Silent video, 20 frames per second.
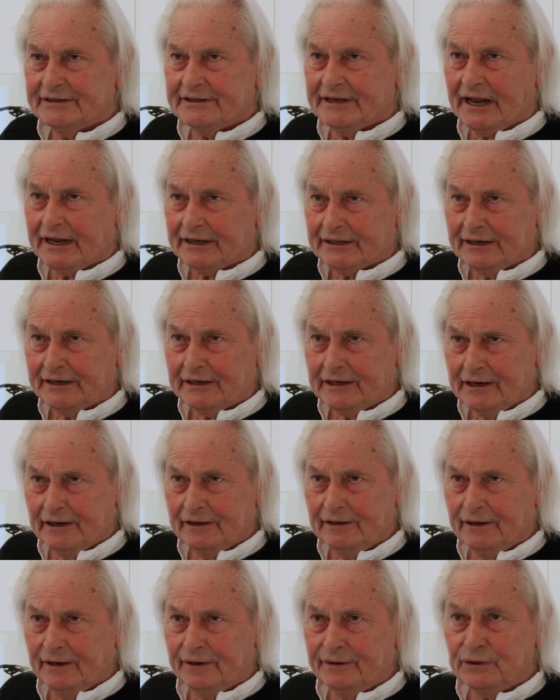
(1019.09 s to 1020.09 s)

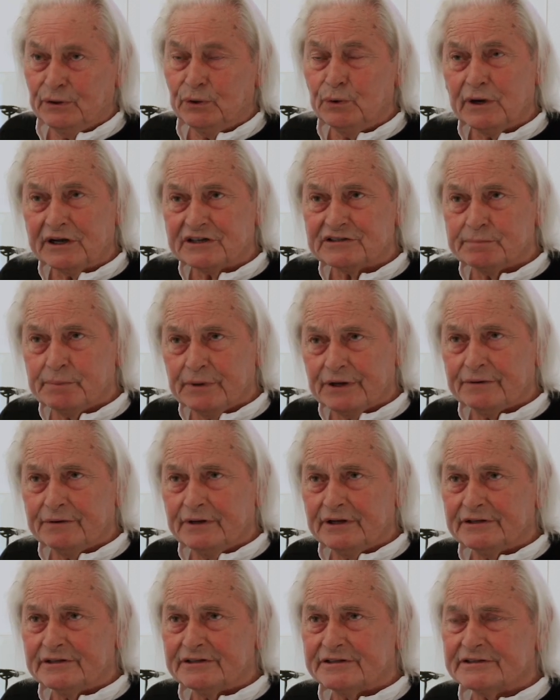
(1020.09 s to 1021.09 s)
tactical new
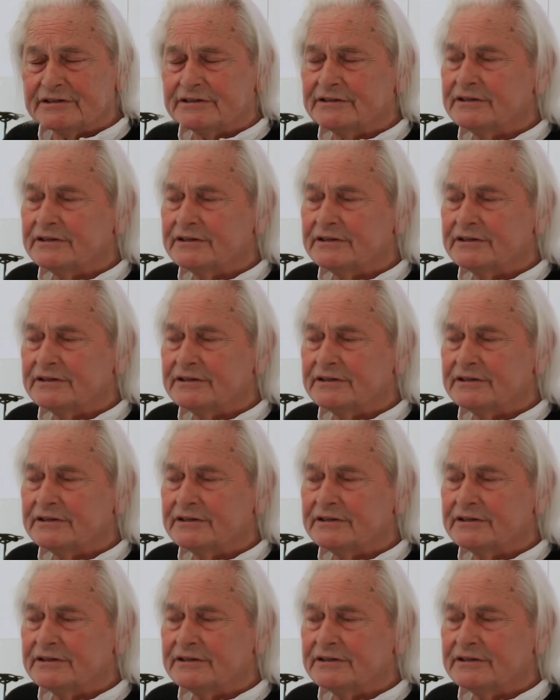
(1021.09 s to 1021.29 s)
experience,